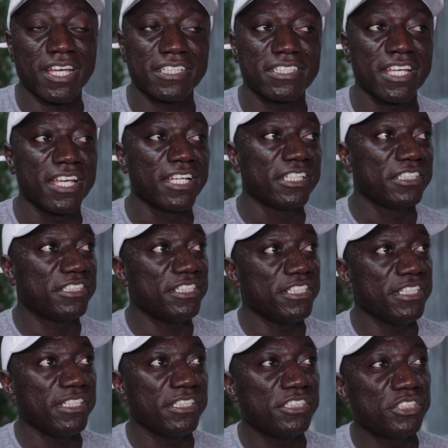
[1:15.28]
that.
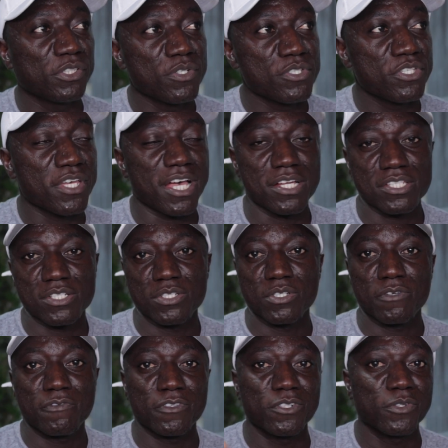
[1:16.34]
She shows you how to
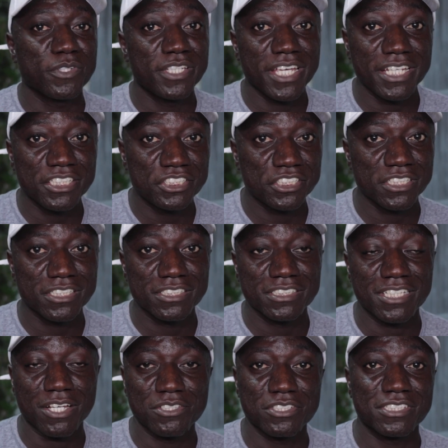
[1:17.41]
look for
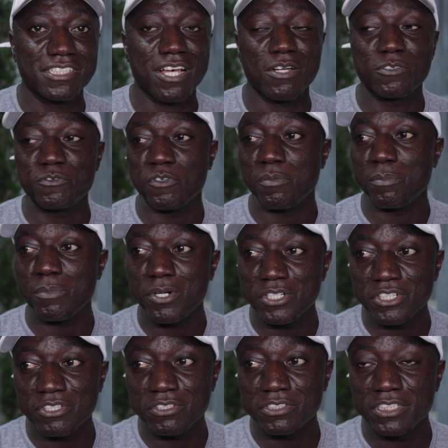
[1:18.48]
locations, how to scout for
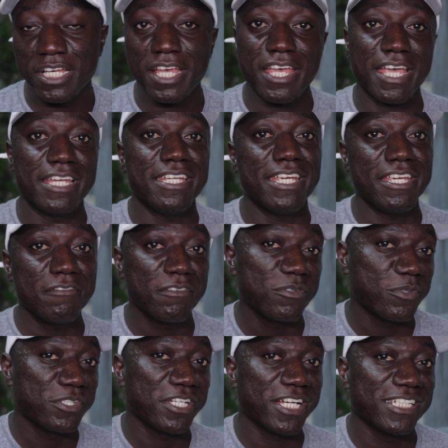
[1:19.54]
models, and
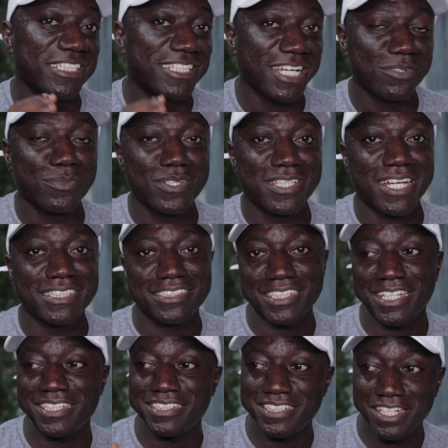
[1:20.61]
even when you are done with that
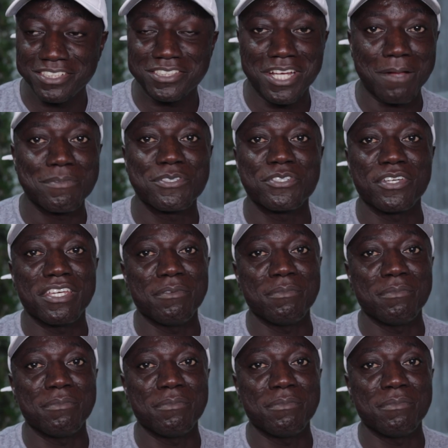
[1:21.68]
and done capturing your